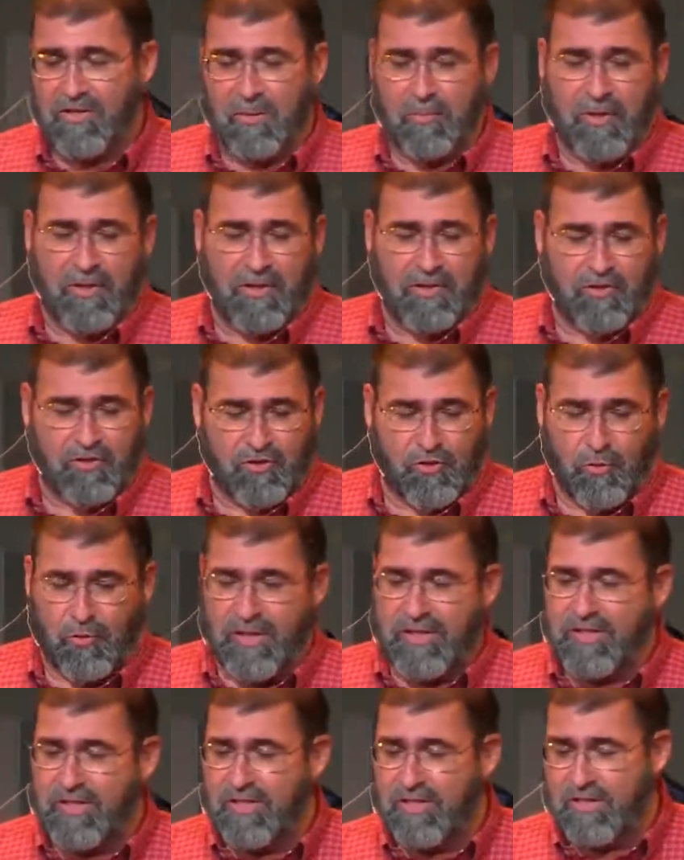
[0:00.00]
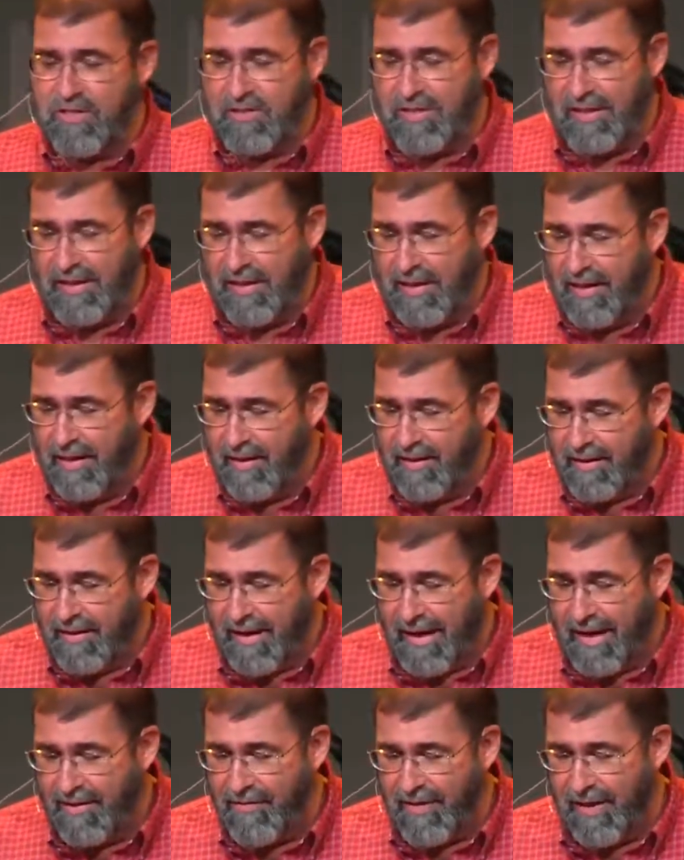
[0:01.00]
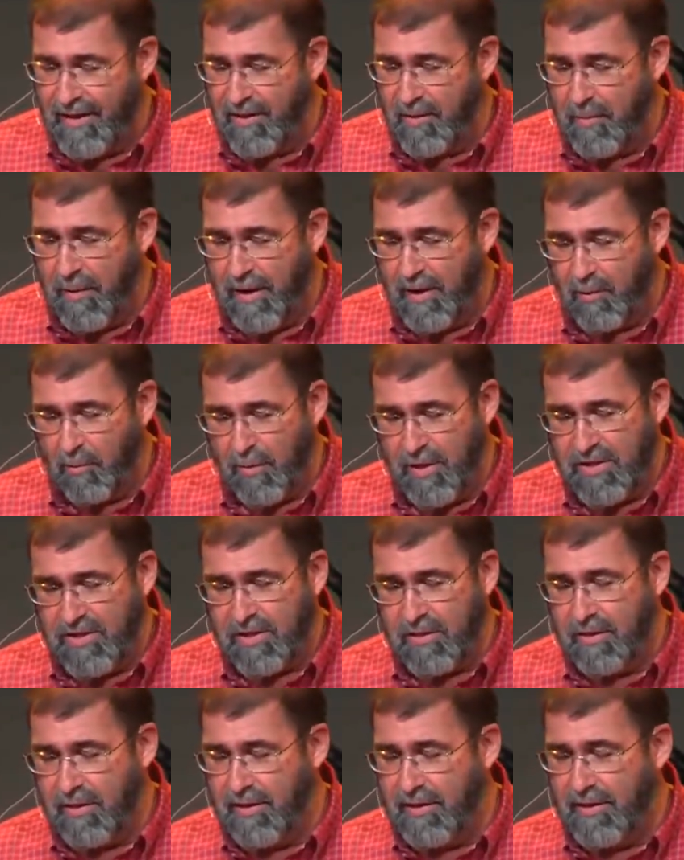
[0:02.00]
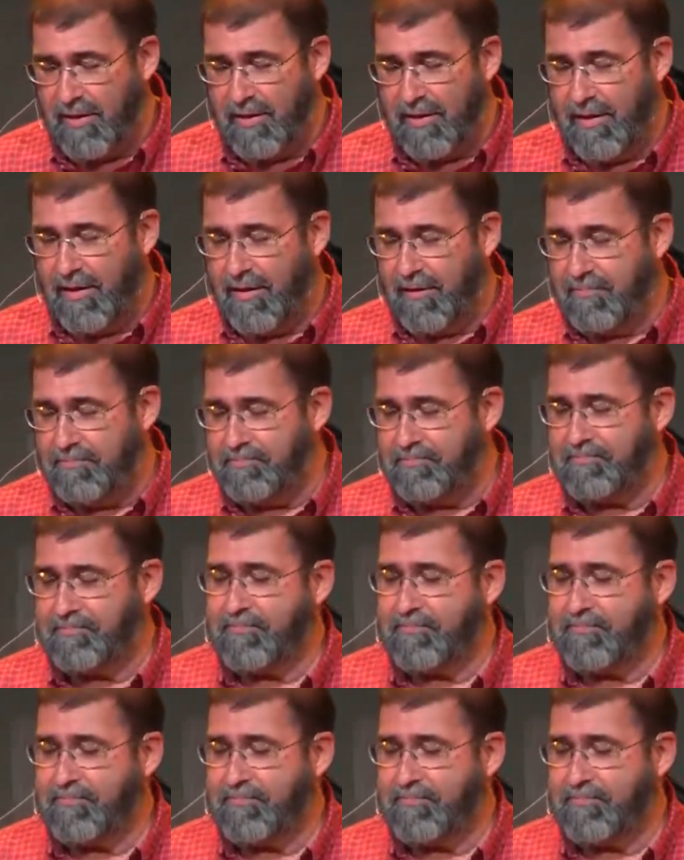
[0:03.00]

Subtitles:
of the choices that I've had to make recently, and